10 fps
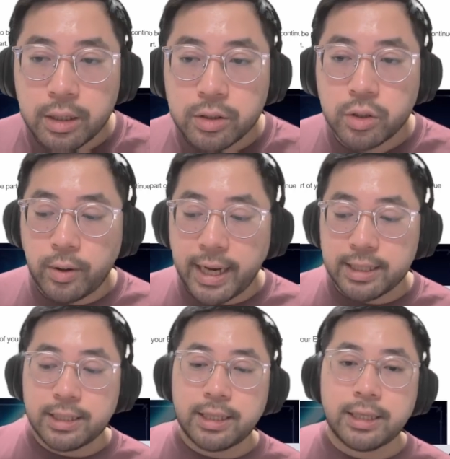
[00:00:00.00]
So
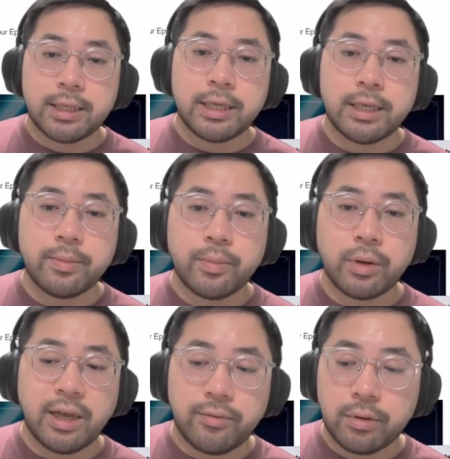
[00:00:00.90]
at 60
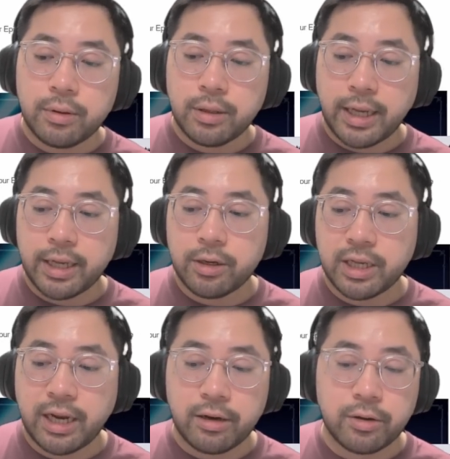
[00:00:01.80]
per level, and your
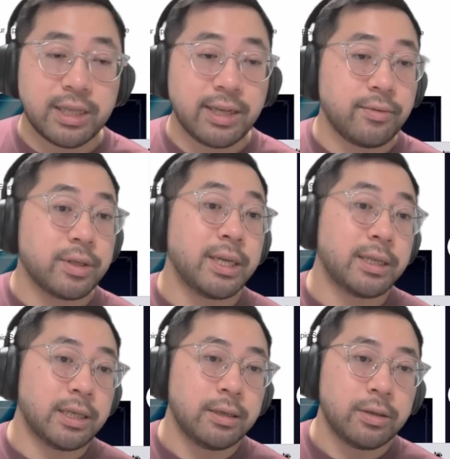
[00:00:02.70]
character is level
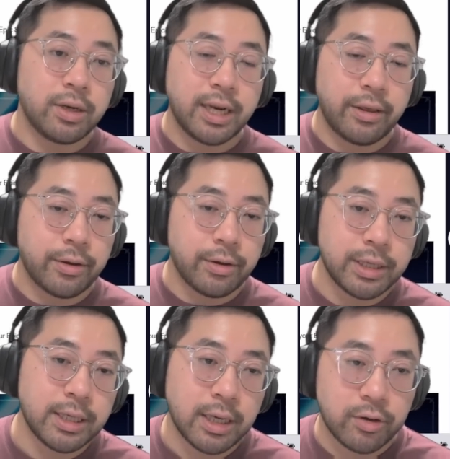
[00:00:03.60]
60, you're getting a
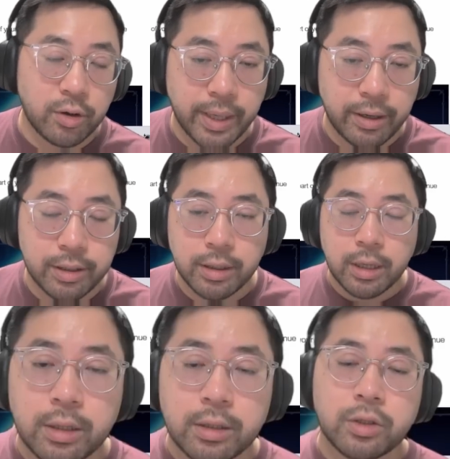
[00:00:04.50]
3,600 barrier.
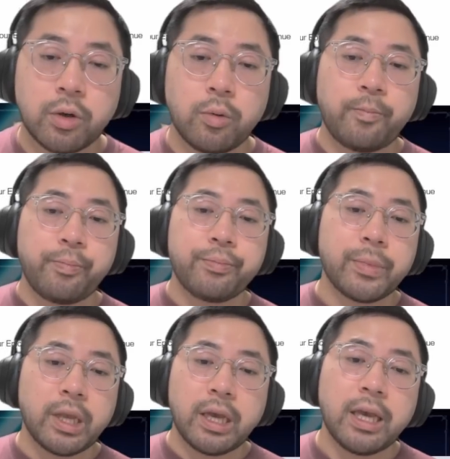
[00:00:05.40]
So
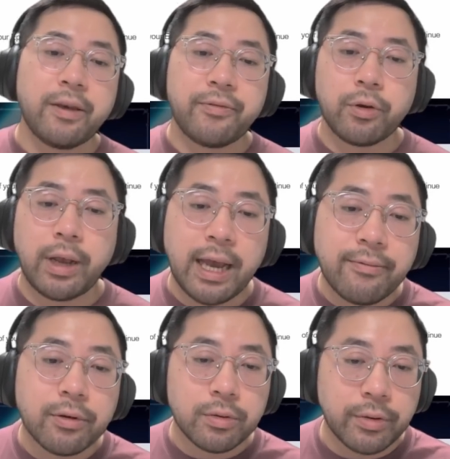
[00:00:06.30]
if you're
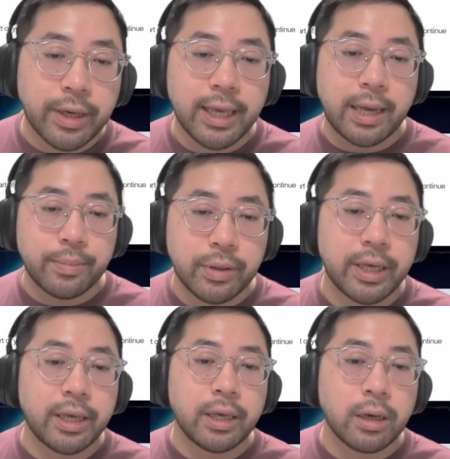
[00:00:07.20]
ever looking at
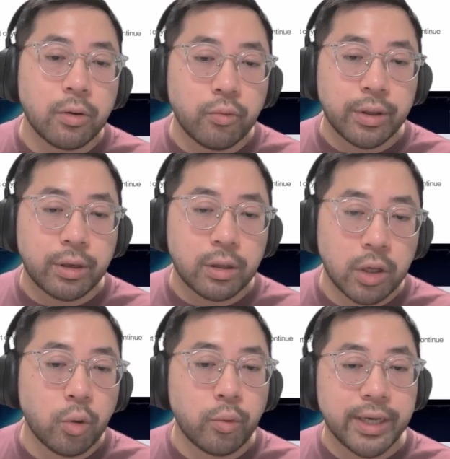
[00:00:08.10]
playing with
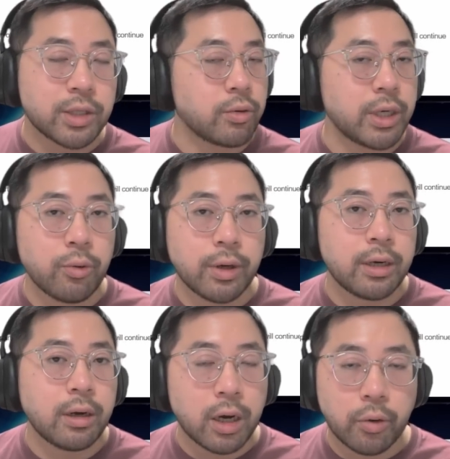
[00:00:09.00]
Glo-Wings
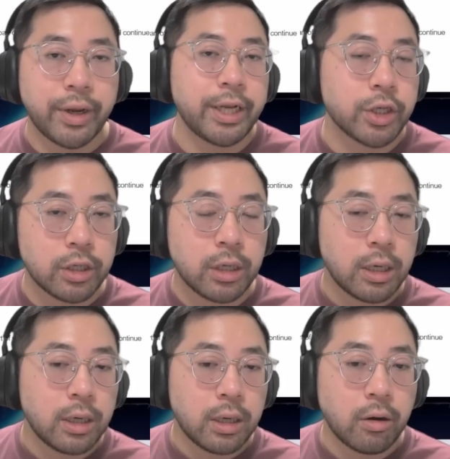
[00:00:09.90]
21 on a Ranger,
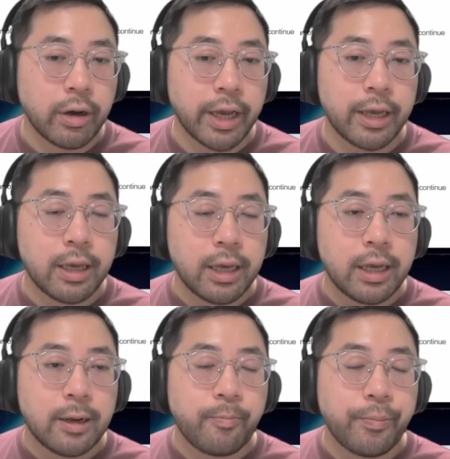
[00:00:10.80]
okay,
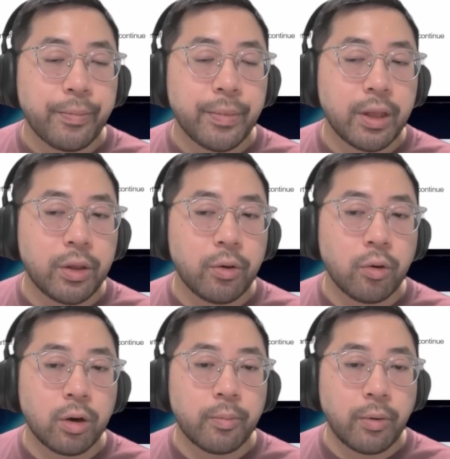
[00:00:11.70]

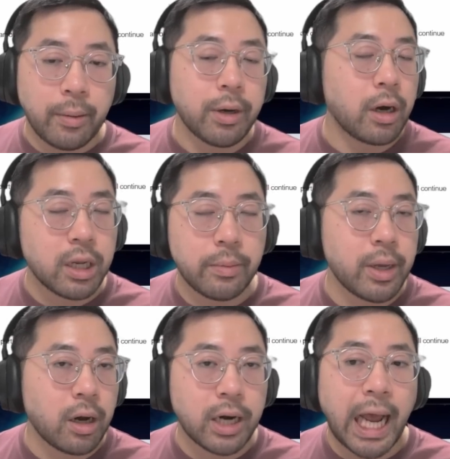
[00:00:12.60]
you're probably already going to
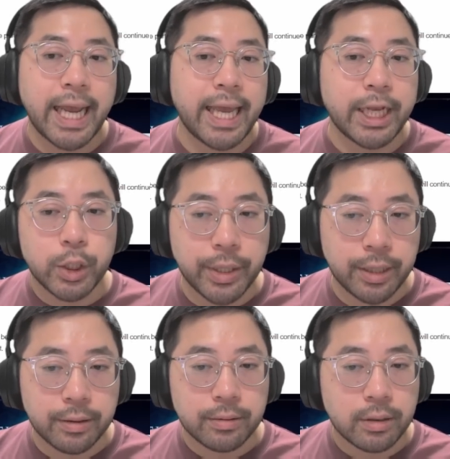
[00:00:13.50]
be on high
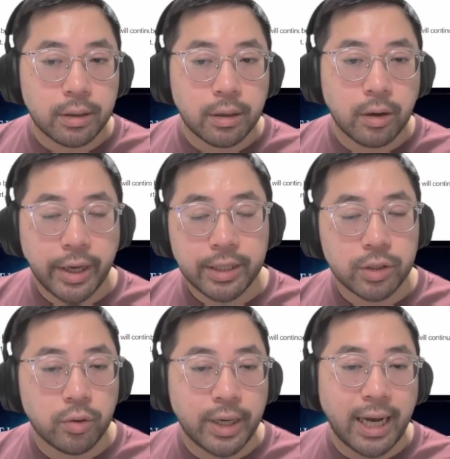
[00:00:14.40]
HP. Okay,
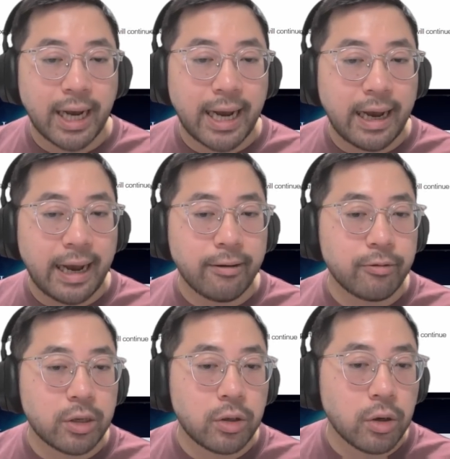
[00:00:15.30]
so I
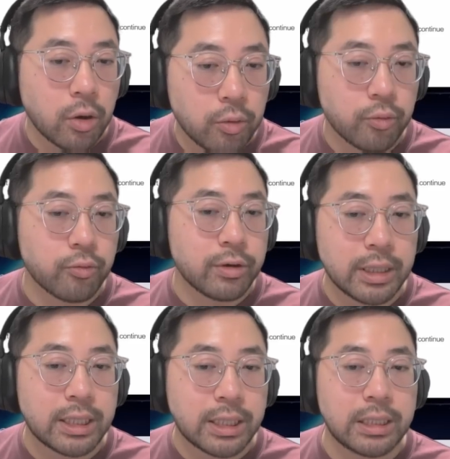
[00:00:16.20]
don't
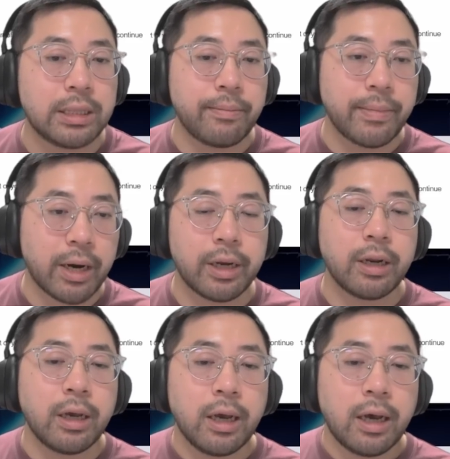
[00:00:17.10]
really see the
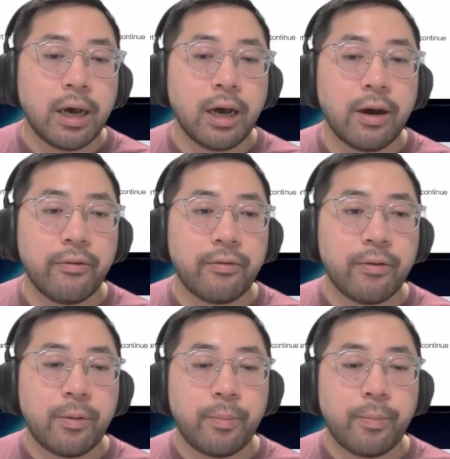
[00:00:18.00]
merit of